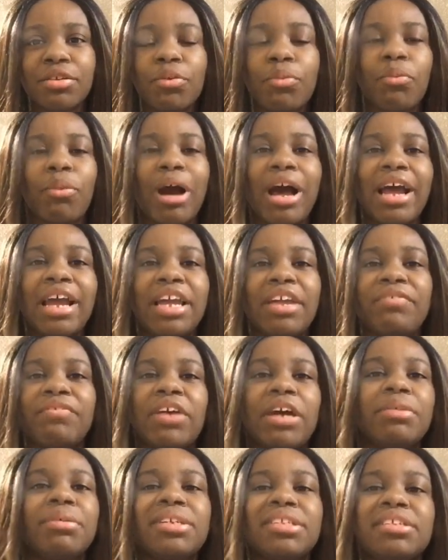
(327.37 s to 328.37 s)
Why, if
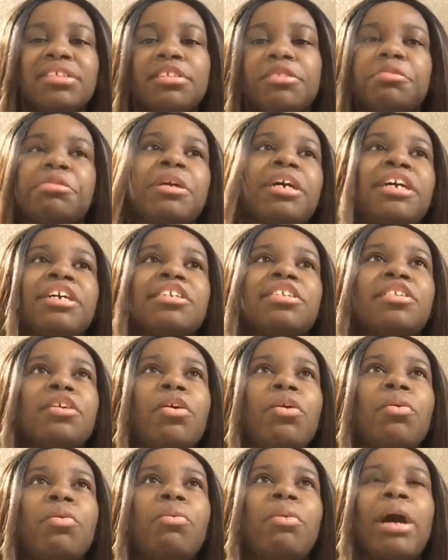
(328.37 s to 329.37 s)
I wasn't depressed,
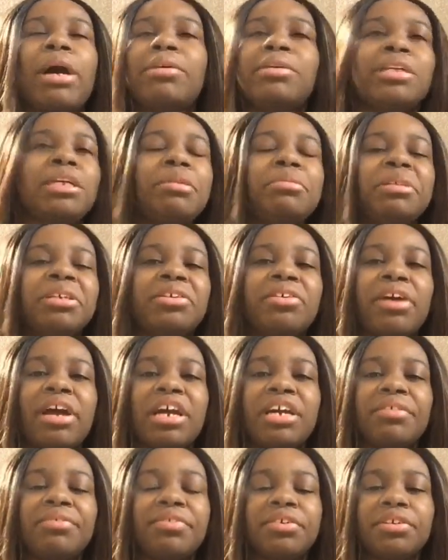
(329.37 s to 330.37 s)
why would I be
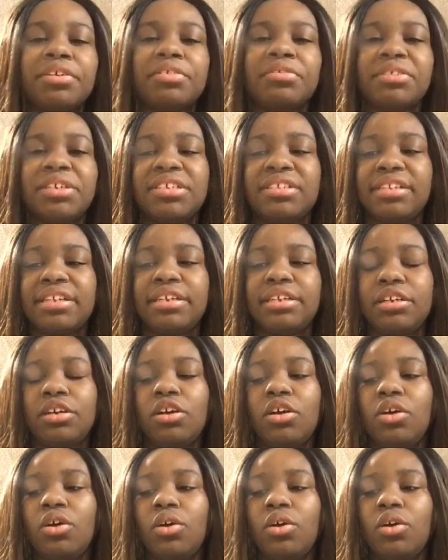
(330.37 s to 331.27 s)
crying for no reason?